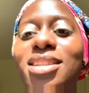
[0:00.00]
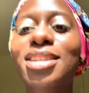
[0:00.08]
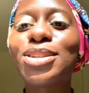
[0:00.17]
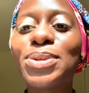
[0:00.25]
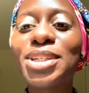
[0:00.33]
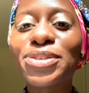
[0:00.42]

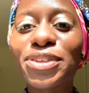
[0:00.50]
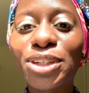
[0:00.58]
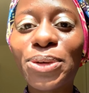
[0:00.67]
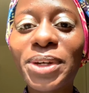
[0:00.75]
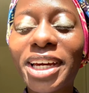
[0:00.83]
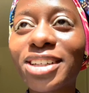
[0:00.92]
to a different
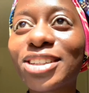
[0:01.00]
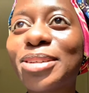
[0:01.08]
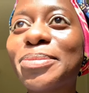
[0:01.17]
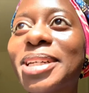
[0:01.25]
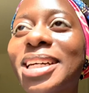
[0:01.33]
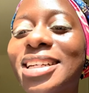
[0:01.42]
location
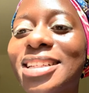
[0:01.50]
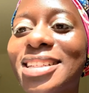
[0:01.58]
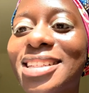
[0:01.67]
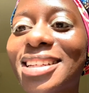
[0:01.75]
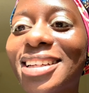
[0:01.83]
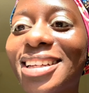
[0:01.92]
because
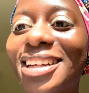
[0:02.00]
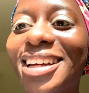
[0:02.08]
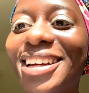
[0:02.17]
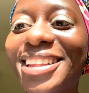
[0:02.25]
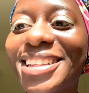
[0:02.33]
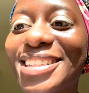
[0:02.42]

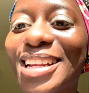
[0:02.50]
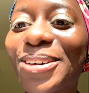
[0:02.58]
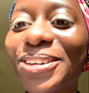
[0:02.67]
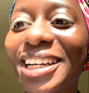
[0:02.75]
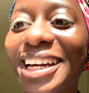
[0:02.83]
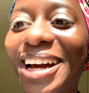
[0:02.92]
it's not
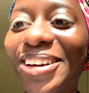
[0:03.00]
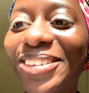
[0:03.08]
working out.